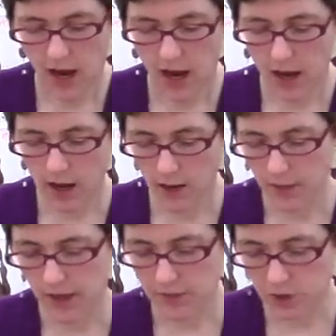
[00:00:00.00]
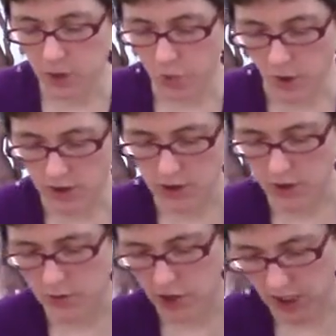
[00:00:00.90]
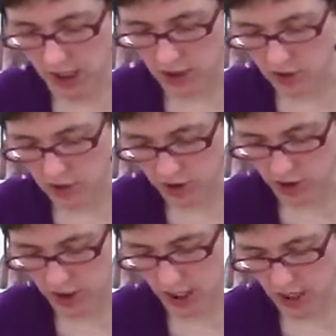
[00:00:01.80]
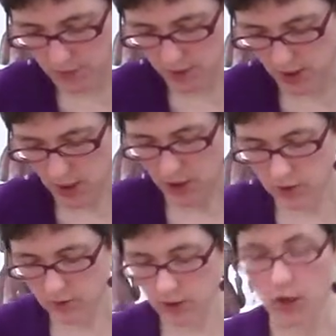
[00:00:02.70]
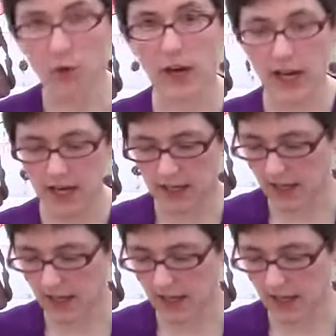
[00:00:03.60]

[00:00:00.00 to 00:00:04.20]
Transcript: Uh, if you want to change the shape, you can go ahead